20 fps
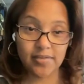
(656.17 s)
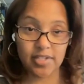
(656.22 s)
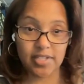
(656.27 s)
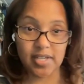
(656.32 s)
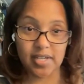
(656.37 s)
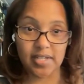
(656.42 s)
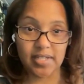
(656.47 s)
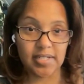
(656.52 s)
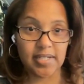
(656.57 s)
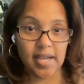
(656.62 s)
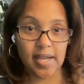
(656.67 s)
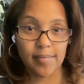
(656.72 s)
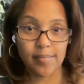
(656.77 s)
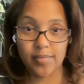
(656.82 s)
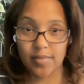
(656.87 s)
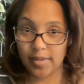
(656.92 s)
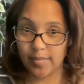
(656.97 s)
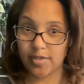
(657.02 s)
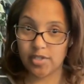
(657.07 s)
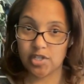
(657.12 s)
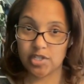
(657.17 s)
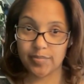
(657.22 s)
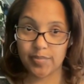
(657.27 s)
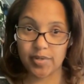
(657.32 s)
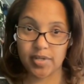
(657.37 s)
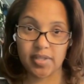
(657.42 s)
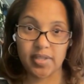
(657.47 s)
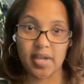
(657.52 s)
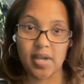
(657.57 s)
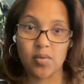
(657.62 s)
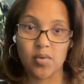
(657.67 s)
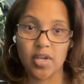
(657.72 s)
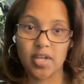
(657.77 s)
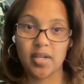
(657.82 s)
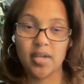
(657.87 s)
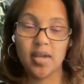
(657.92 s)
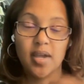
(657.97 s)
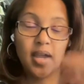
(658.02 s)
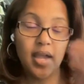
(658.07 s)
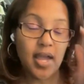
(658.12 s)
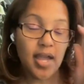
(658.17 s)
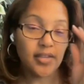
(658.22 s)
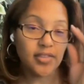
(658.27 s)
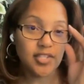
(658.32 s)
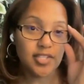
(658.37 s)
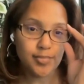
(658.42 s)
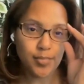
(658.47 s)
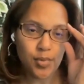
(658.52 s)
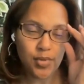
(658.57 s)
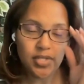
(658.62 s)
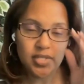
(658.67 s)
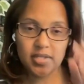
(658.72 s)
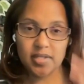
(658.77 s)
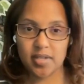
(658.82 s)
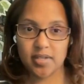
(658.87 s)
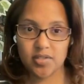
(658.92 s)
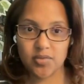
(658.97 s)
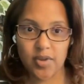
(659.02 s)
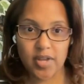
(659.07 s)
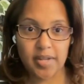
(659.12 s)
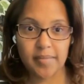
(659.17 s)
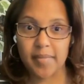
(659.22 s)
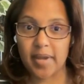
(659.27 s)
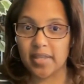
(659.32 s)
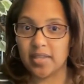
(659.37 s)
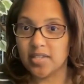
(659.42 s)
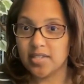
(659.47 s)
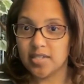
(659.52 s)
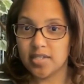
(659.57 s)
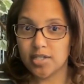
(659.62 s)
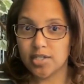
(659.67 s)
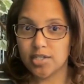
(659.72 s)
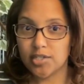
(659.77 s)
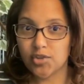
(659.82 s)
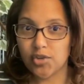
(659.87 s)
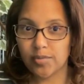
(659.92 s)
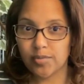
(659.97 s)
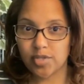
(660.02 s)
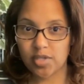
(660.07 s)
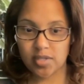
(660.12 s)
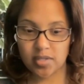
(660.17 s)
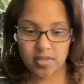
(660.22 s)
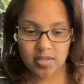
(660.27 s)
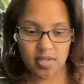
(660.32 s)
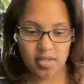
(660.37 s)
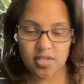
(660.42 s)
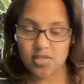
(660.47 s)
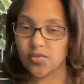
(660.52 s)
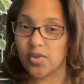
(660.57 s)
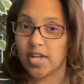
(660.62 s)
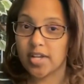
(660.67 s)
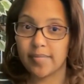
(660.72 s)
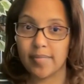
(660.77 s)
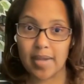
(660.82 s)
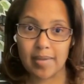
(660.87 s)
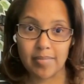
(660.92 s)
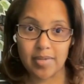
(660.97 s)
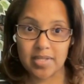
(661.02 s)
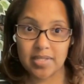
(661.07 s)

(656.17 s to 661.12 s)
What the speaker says: saved a ton of time. Let me just put it that way. At this point, it's writing my listing descriptions. It's writing my